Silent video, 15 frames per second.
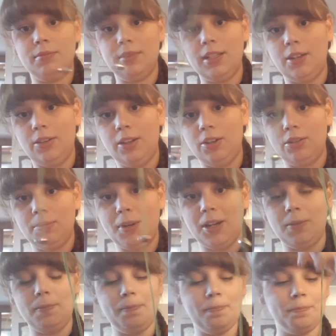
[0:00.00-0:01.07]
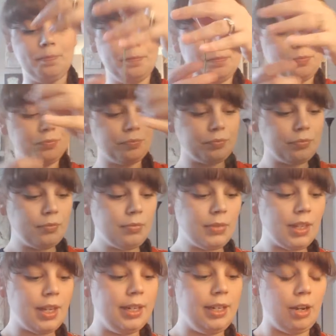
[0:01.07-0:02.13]
Down there at the bottom.
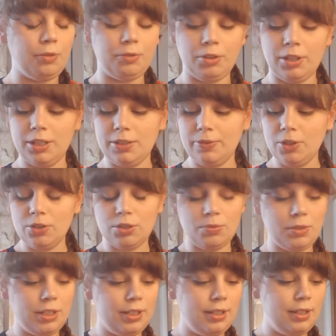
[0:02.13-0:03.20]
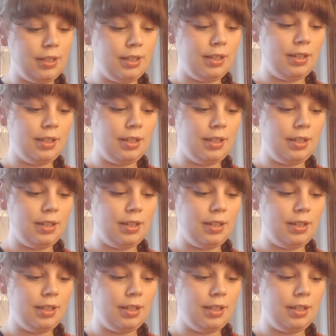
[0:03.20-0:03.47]
Now for this first one,